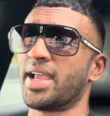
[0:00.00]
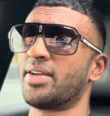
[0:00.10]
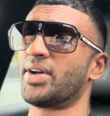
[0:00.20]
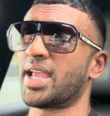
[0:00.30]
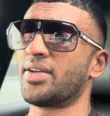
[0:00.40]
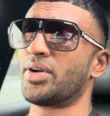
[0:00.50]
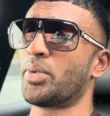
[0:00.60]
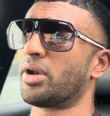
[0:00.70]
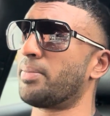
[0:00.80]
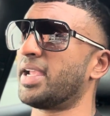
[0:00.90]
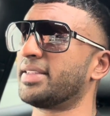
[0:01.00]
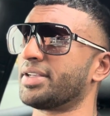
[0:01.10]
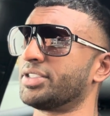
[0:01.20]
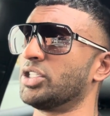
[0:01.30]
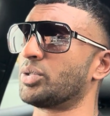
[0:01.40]
ever, ever want to be in that
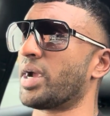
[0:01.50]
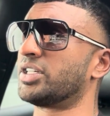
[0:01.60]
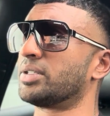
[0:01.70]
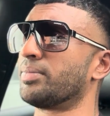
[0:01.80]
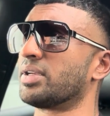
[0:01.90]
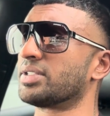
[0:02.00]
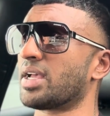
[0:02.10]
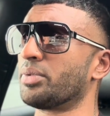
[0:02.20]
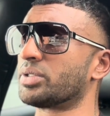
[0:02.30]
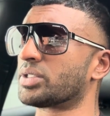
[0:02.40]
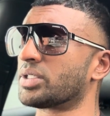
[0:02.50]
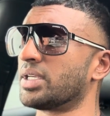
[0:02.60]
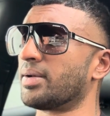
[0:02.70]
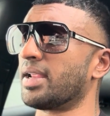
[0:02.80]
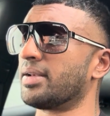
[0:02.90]
situation, because that was,
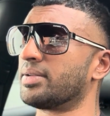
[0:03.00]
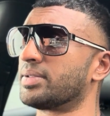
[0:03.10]
it